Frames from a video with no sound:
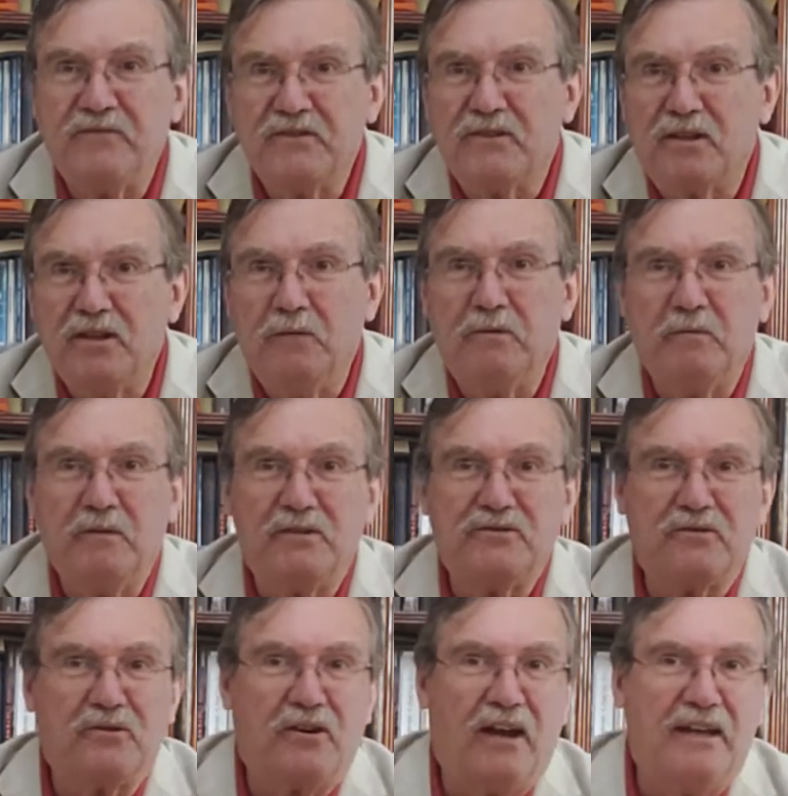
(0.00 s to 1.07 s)
it's Cuban
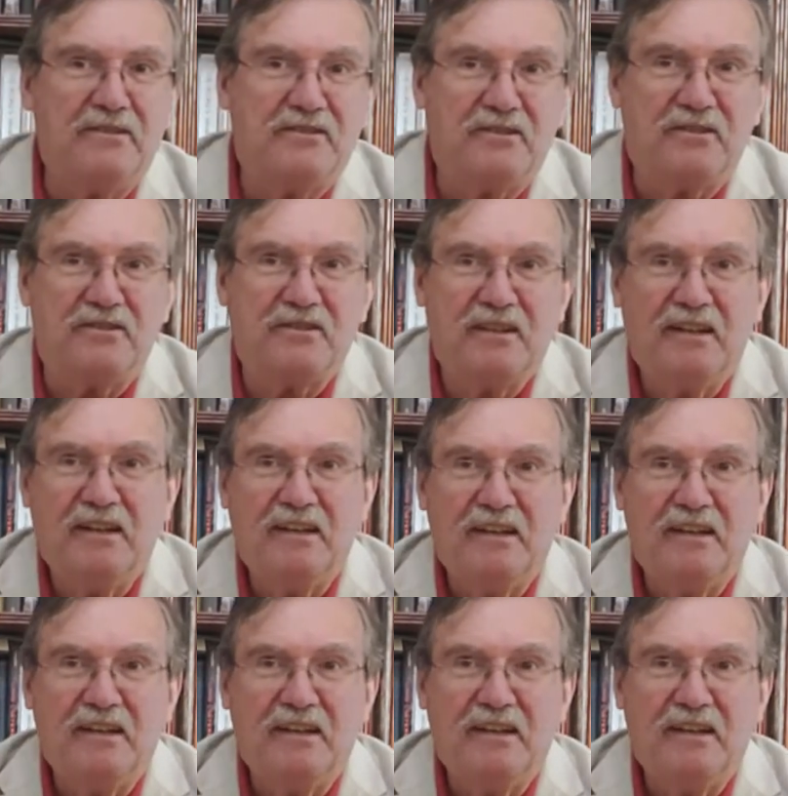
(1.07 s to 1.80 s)
Missile Crisis.